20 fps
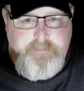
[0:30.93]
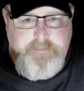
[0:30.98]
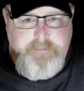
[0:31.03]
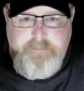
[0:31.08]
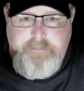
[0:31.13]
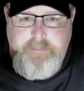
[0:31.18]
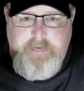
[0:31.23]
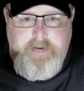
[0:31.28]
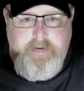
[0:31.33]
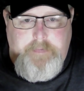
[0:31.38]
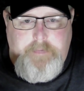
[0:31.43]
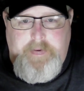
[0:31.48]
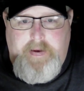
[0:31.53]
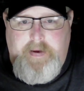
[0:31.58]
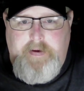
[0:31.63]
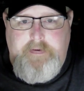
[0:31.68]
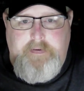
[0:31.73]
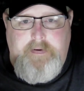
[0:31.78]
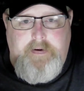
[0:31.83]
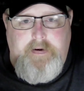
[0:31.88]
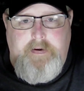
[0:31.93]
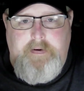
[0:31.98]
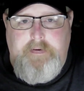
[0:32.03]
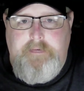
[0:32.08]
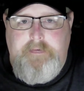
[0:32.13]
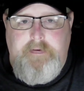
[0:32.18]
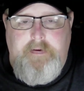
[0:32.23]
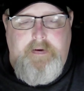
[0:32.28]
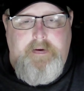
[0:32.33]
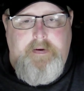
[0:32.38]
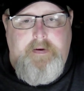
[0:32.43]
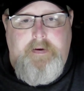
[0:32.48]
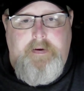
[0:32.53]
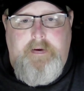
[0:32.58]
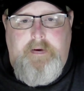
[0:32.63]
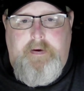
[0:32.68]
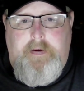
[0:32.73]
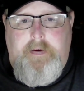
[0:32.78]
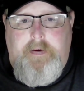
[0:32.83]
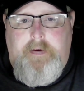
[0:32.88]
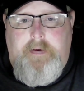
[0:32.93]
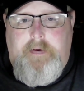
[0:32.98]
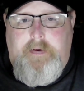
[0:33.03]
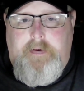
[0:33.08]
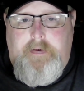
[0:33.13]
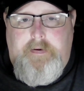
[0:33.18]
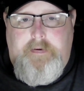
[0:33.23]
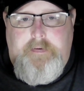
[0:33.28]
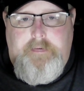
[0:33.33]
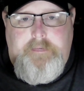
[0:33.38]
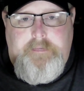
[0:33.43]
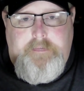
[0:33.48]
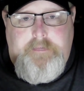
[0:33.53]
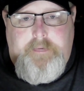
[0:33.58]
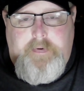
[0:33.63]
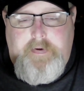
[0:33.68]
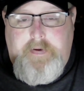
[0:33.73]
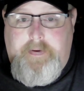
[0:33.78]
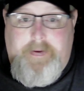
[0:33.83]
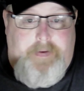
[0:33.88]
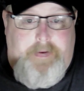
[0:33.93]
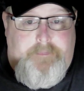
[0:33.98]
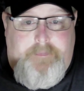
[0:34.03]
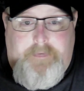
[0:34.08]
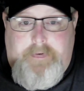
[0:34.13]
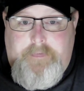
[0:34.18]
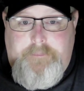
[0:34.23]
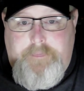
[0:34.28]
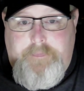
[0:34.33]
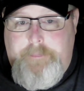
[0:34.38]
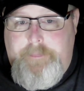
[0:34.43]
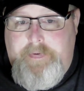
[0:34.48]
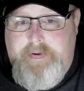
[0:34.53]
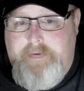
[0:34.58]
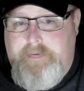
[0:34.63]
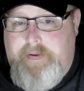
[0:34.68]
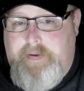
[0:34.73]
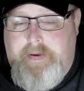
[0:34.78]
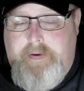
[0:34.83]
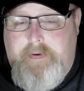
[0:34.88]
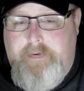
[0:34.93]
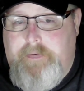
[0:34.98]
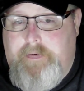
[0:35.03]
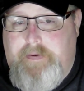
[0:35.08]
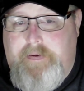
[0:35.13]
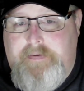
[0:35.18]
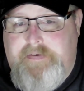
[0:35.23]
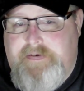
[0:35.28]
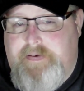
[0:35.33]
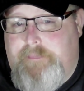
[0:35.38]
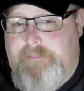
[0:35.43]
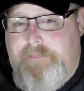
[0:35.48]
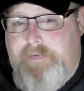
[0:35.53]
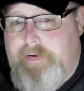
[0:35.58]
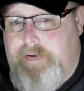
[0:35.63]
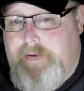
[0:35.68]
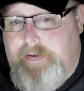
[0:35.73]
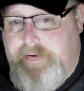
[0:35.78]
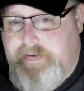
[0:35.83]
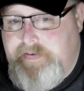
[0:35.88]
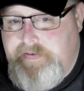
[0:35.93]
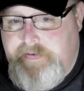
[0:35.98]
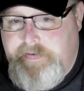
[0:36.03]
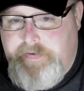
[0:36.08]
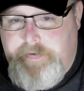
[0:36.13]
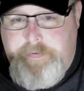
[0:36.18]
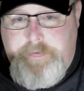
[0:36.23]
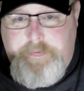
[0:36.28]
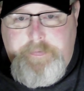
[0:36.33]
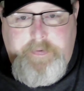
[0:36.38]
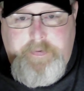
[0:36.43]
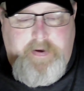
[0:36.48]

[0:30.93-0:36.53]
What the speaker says: in the background. Or even if you're building Lego, you have something for you to listen to.